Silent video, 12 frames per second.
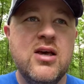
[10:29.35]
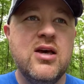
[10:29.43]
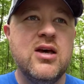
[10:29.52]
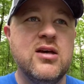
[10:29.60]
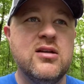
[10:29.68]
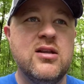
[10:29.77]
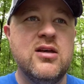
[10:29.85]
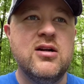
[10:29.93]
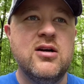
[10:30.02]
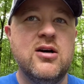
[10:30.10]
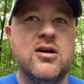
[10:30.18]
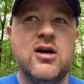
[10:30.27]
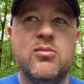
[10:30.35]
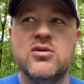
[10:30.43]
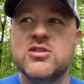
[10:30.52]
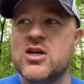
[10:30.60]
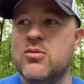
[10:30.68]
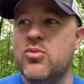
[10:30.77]
And then I'm gonna
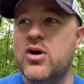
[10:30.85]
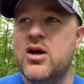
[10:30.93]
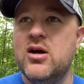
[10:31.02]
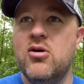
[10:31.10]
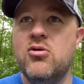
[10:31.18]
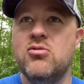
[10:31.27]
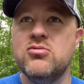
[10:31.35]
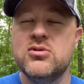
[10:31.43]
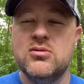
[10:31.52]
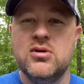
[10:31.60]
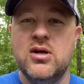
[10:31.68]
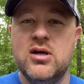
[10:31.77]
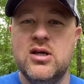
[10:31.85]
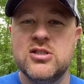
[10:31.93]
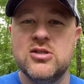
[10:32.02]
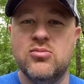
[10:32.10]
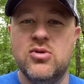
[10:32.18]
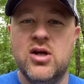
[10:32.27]
take a break, go and get
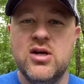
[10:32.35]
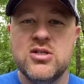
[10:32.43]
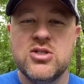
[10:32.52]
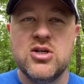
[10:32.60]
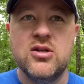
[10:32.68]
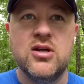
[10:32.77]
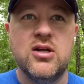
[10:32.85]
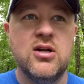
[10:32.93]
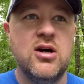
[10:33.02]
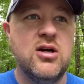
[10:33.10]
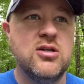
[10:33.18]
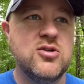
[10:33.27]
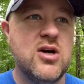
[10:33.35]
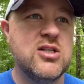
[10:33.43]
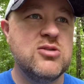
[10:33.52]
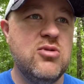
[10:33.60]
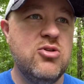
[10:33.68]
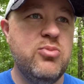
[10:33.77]
some lunch, and then try
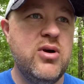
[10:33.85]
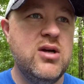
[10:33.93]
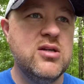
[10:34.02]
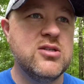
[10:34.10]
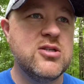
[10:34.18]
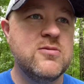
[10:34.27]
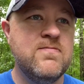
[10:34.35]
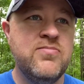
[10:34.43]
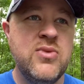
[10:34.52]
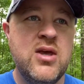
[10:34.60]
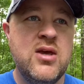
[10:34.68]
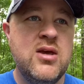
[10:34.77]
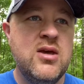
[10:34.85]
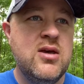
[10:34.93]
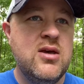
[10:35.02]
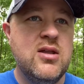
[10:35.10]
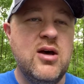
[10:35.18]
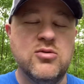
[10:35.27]
some other ponds.
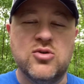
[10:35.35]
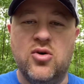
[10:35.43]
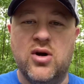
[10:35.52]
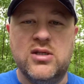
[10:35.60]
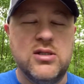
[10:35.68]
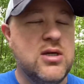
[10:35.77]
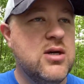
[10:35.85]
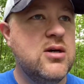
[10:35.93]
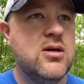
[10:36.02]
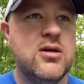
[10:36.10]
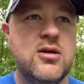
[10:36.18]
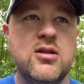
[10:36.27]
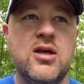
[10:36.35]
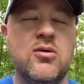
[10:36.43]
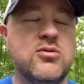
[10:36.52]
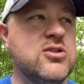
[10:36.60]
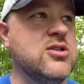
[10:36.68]
That was crazy. That was